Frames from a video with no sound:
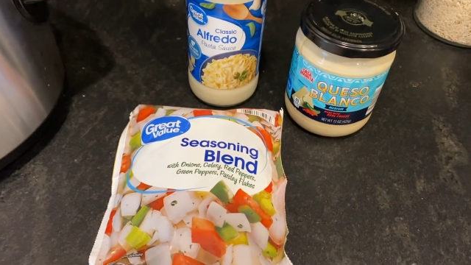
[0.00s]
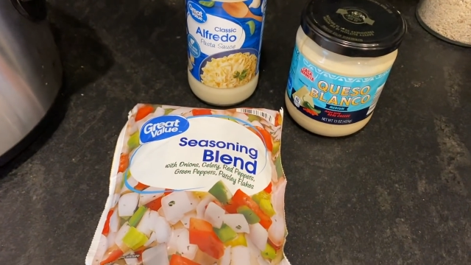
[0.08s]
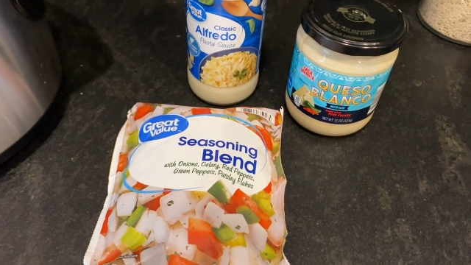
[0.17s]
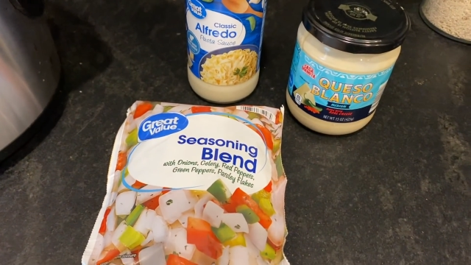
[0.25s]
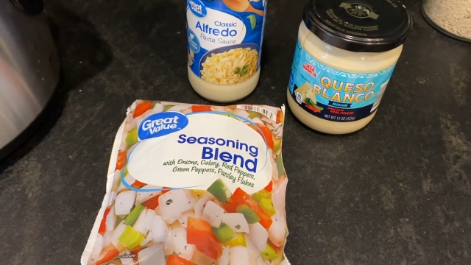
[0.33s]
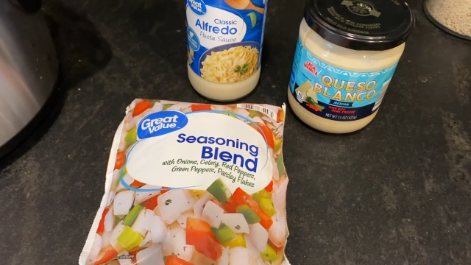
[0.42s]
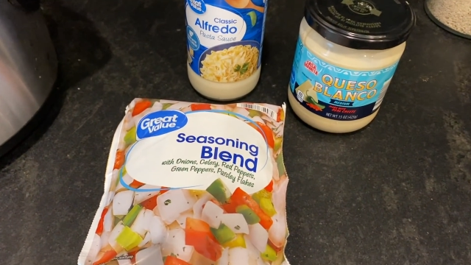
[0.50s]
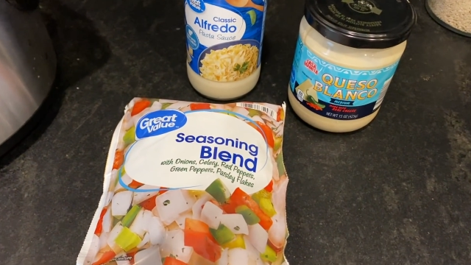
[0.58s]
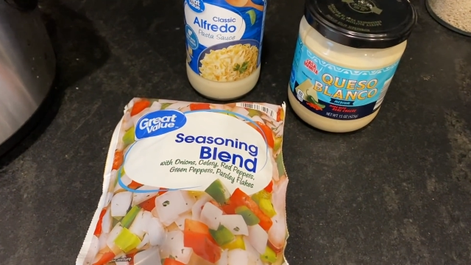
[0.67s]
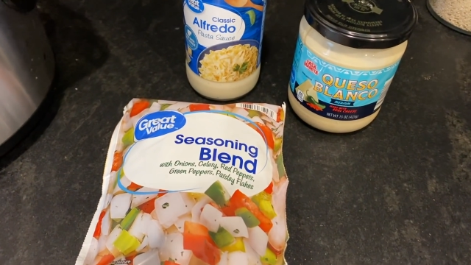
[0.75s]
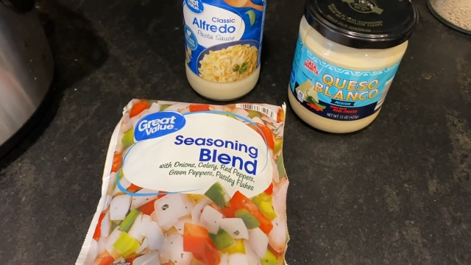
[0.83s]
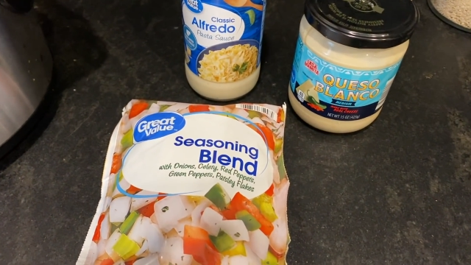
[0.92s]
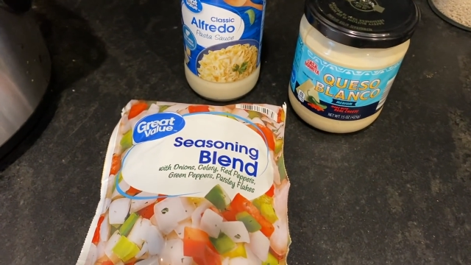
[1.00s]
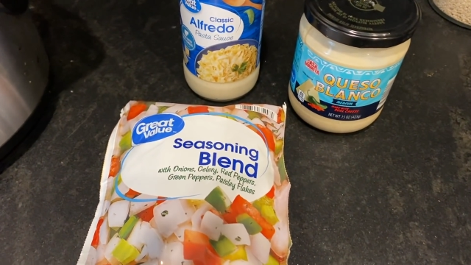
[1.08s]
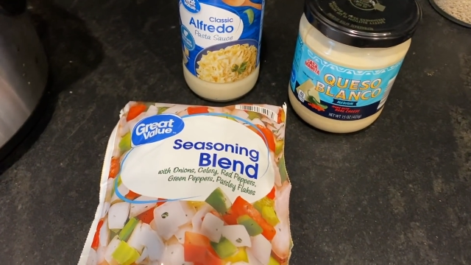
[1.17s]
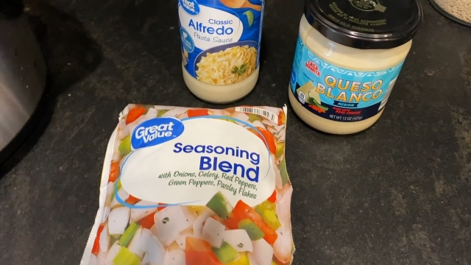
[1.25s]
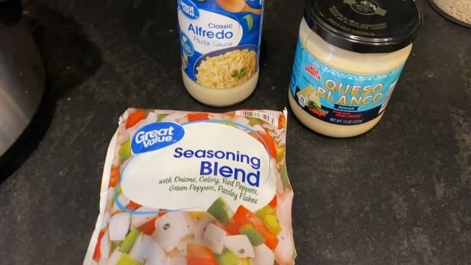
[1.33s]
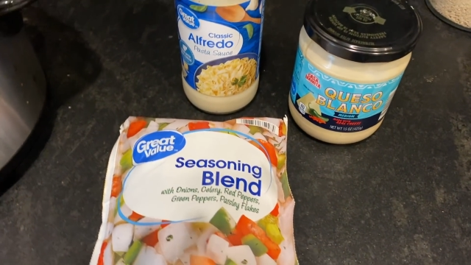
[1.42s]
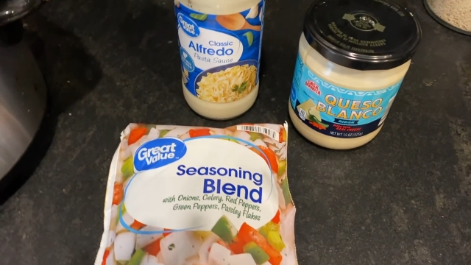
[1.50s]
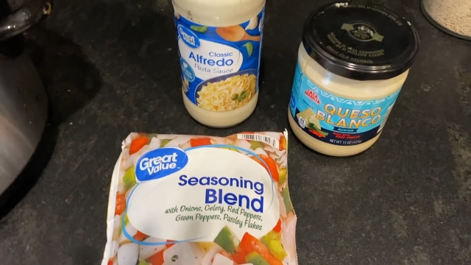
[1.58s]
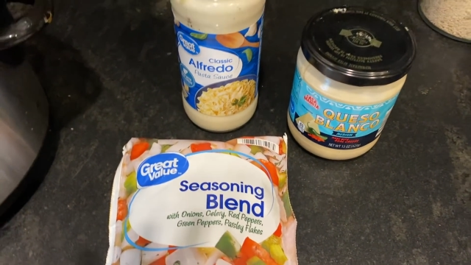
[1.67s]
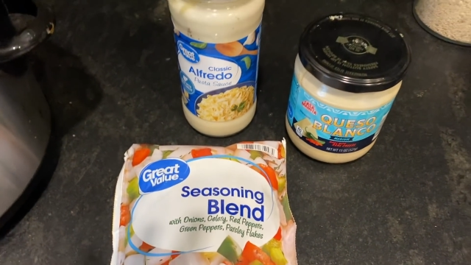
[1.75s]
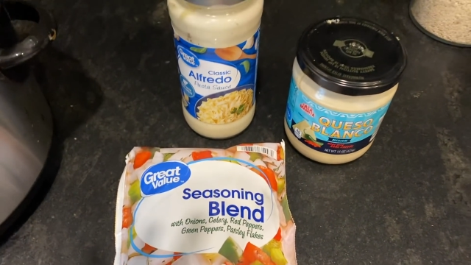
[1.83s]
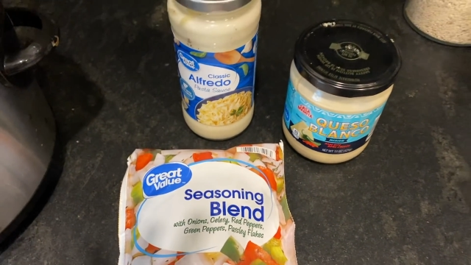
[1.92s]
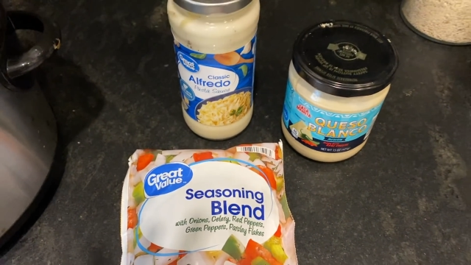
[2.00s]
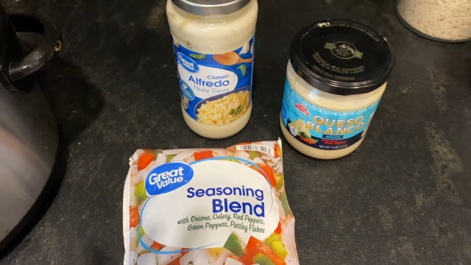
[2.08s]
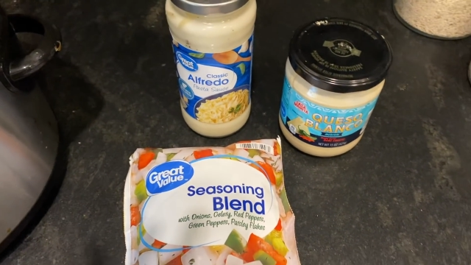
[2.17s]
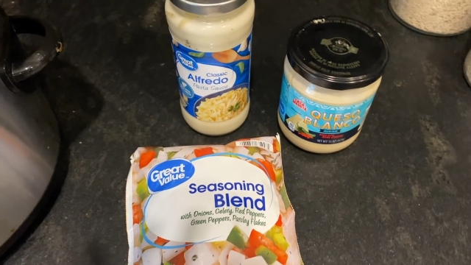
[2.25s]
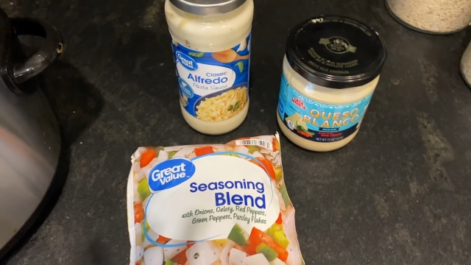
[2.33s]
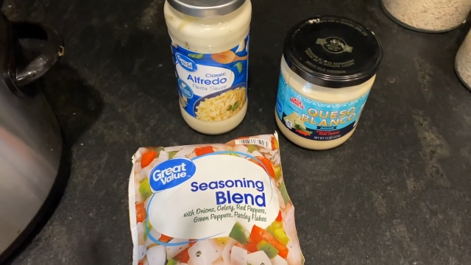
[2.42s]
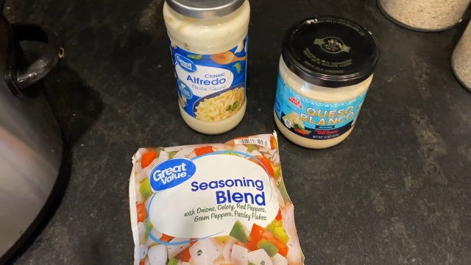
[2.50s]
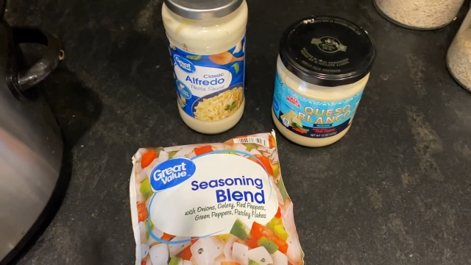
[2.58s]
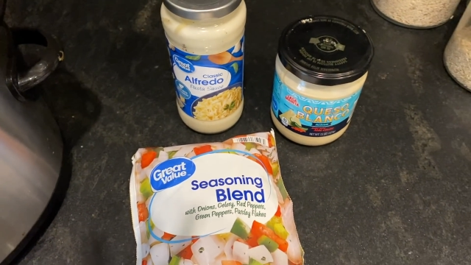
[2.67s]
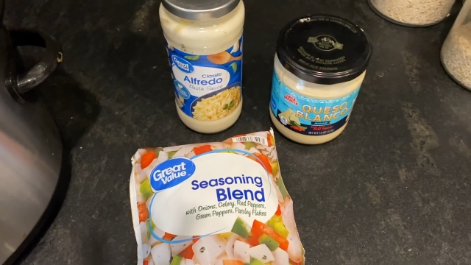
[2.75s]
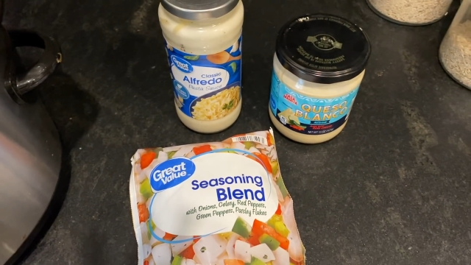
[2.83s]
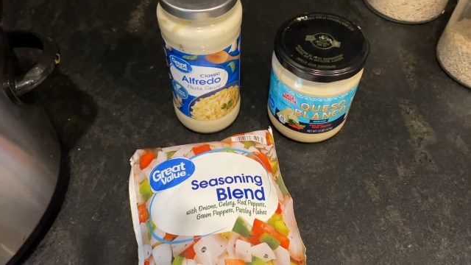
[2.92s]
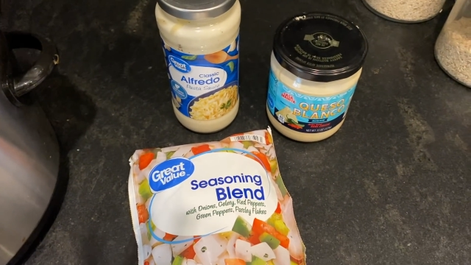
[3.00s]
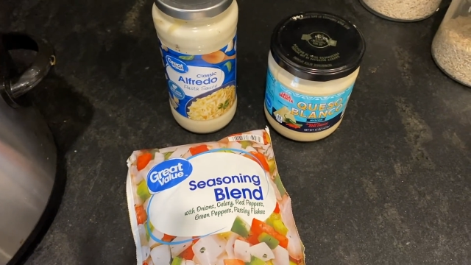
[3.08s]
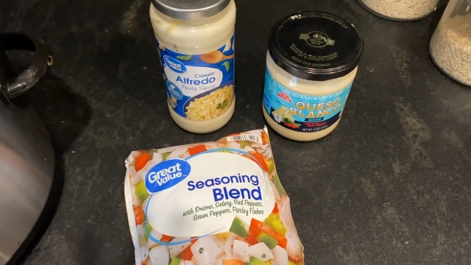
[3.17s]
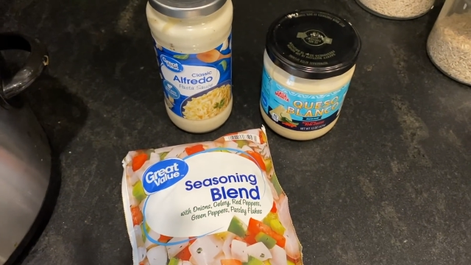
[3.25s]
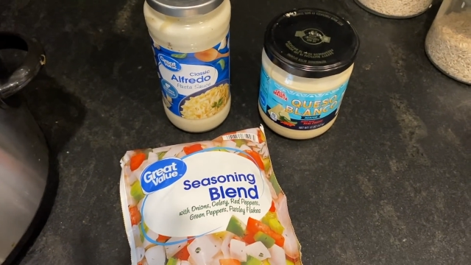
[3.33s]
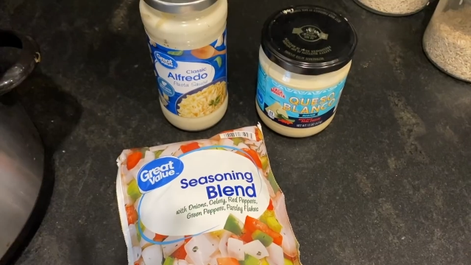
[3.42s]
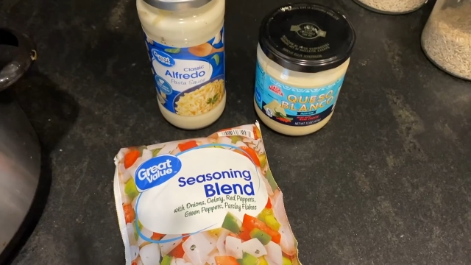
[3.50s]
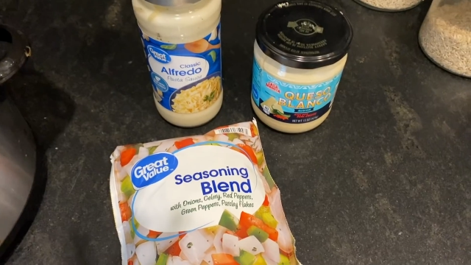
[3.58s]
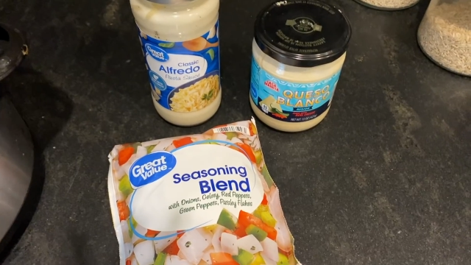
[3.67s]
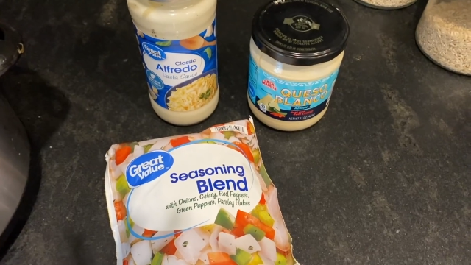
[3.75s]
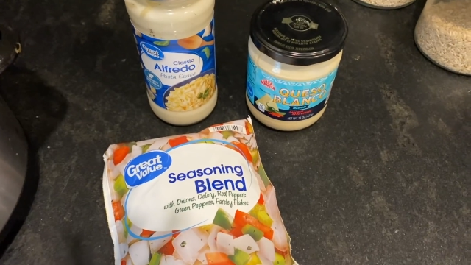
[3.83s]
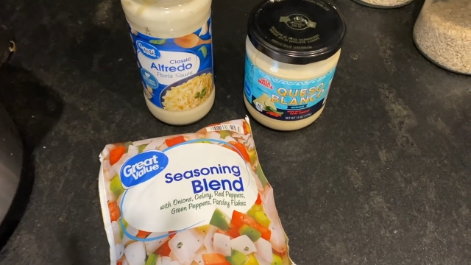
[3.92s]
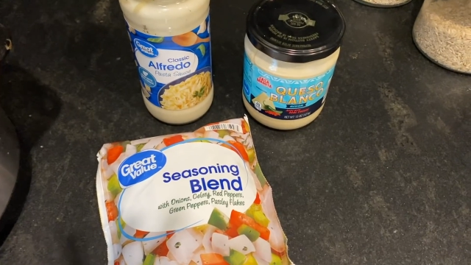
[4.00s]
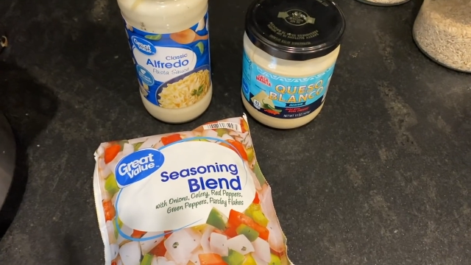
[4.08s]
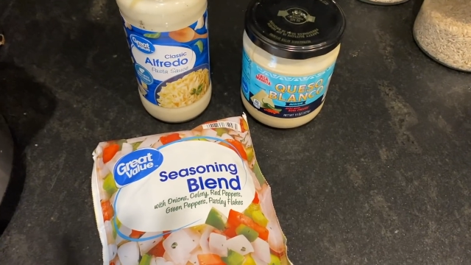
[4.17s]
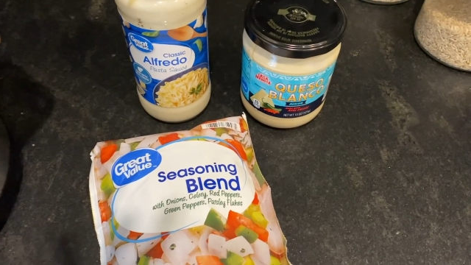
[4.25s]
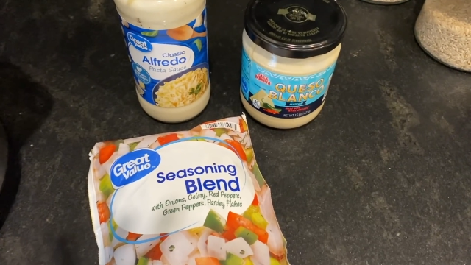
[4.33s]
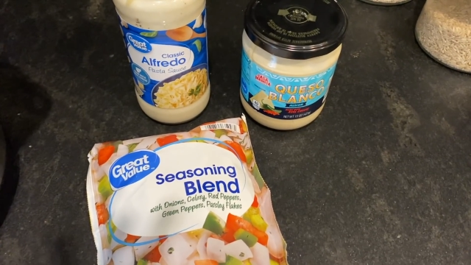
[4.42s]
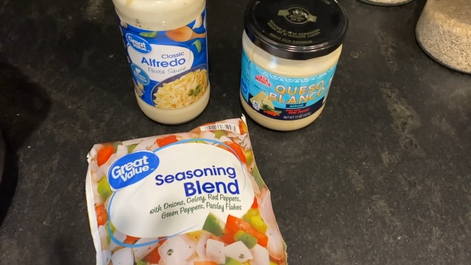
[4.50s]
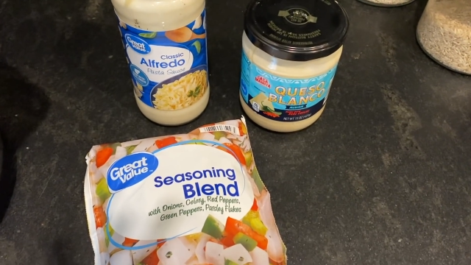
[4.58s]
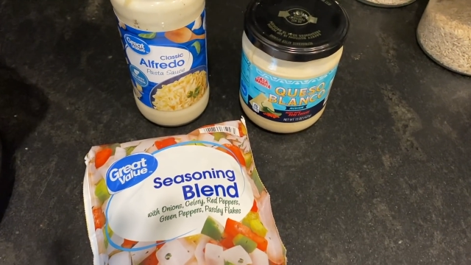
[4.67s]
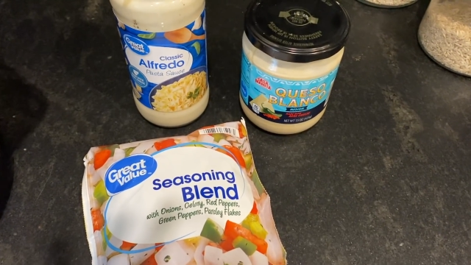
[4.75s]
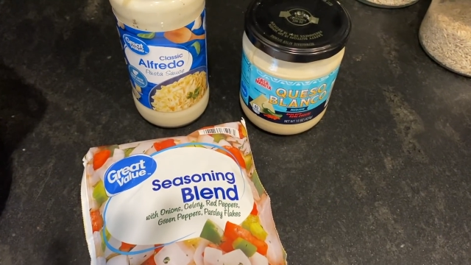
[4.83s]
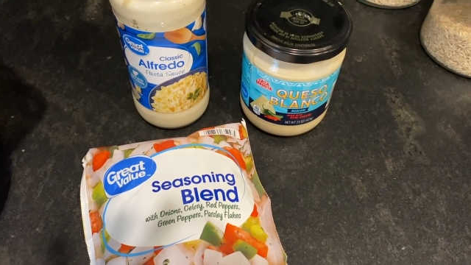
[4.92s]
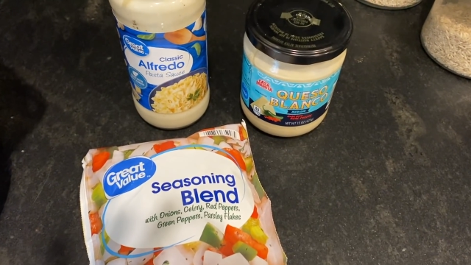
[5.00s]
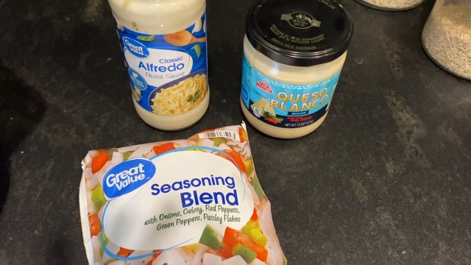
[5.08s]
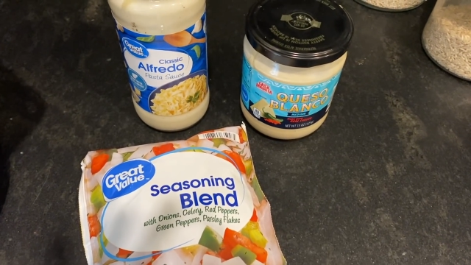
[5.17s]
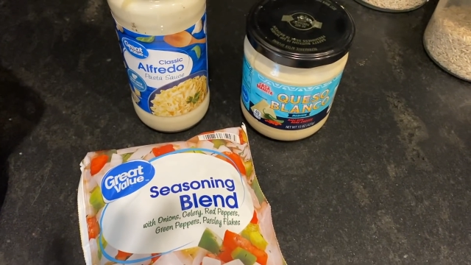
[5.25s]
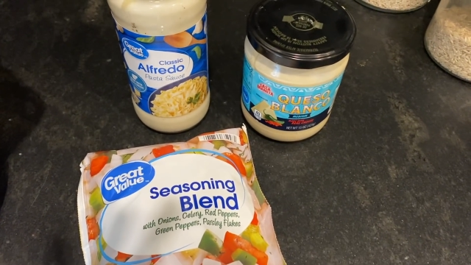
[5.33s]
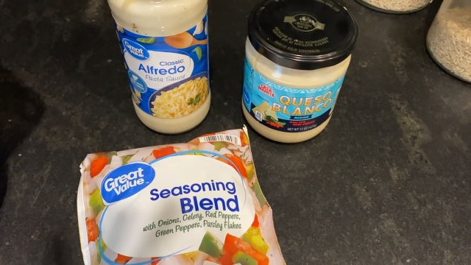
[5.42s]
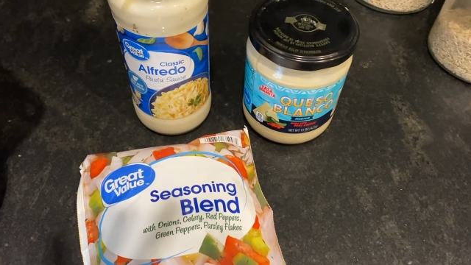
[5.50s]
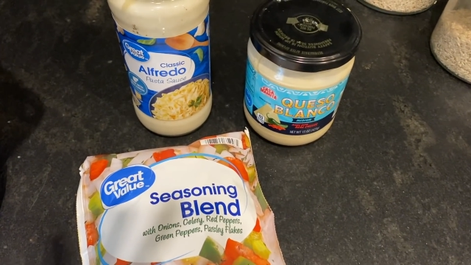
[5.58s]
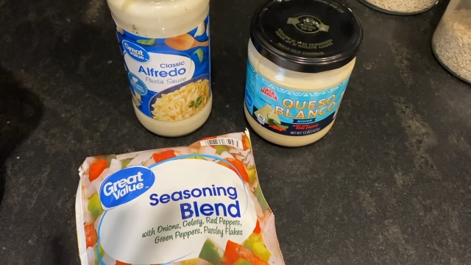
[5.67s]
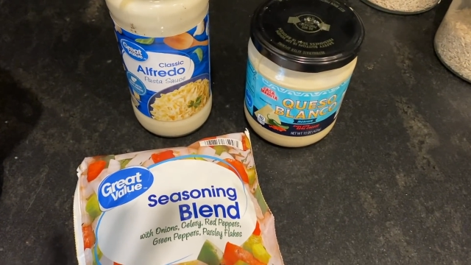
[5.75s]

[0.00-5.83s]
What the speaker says: No face is visible, so there are no lips to read.